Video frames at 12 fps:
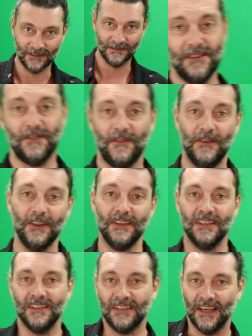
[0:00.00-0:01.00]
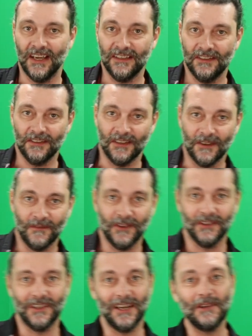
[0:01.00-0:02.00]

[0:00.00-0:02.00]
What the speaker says: As for filling these kegs, you can get them filled at